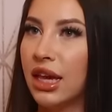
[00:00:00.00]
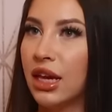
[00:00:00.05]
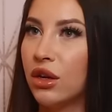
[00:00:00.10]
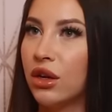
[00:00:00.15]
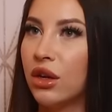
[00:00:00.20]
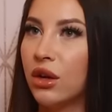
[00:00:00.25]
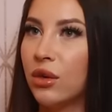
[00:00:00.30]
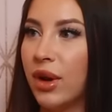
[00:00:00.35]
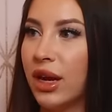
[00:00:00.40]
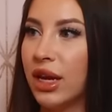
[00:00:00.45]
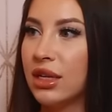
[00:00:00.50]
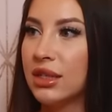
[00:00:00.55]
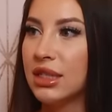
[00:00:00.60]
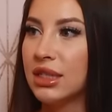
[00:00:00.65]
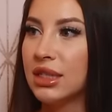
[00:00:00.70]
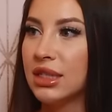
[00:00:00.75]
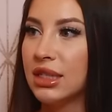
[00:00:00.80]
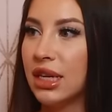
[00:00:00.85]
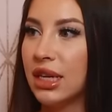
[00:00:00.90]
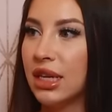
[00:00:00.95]
like a good way. Is
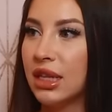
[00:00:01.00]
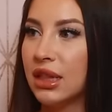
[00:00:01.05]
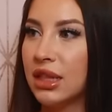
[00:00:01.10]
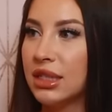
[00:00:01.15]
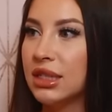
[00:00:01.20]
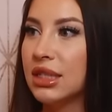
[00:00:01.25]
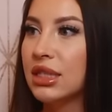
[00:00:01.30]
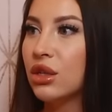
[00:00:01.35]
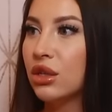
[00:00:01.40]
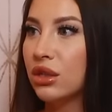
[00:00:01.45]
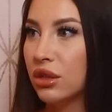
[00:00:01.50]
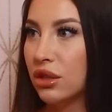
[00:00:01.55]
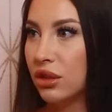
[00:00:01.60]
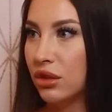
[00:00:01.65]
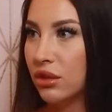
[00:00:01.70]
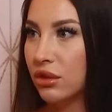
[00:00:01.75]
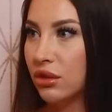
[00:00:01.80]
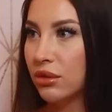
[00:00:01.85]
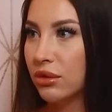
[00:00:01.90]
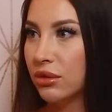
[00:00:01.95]
it's like this is on
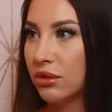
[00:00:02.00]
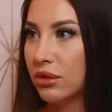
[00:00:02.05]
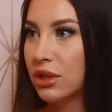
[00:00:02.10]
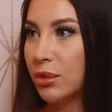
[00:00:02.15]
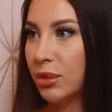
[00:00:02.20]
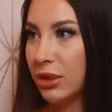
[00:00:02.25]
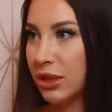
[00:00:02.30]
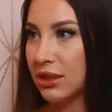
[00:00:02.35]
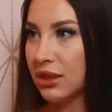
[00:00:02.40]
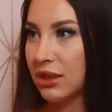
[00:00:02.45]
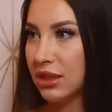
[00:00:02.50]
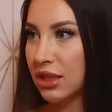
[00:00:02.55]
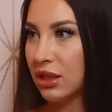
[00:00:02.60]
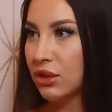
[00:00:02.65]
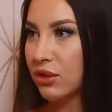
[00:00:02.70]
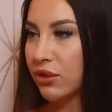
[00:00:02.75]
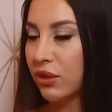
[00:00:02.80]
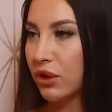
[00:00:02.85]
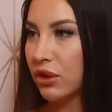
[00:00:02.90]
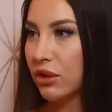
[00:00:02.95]
you to be yeah.
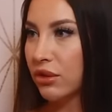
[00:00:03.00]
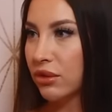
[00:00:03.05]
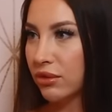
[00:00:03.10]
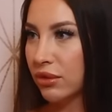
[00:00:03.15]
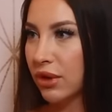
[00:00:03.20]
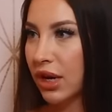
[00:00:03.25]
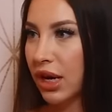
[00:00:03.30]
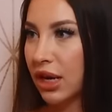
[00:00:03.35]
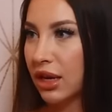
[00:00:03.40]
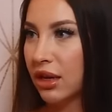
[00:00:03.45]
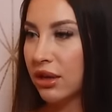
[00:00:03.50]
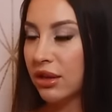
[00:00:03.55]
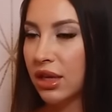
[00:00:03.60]
successful, right? Yeah.